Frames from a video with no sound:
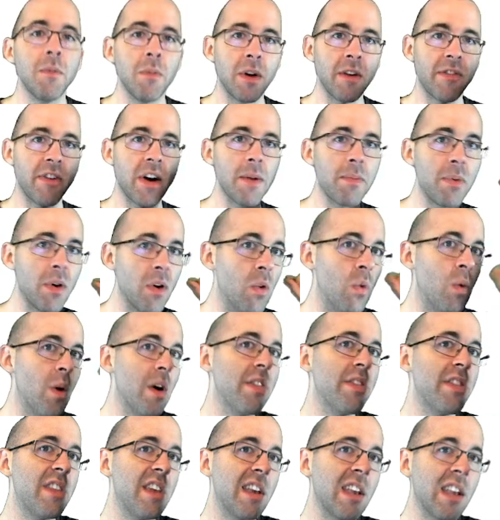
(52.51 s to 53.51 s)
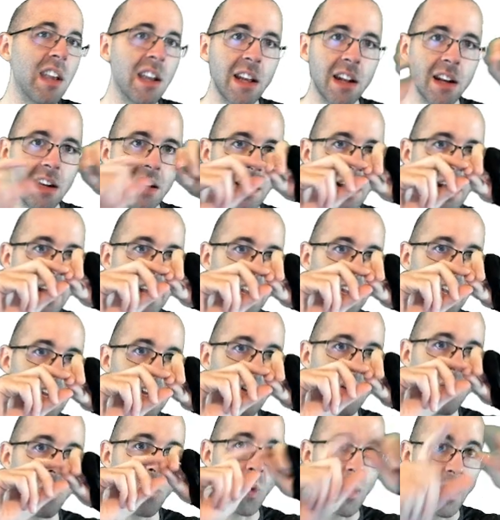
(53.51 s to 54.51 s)
But if I put one thing in and I
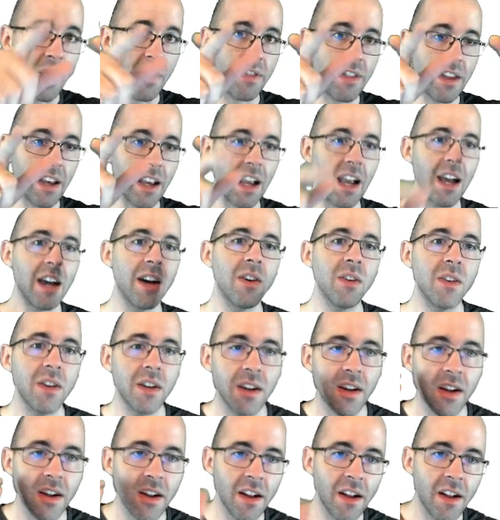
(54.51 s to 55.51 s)
get one thing out,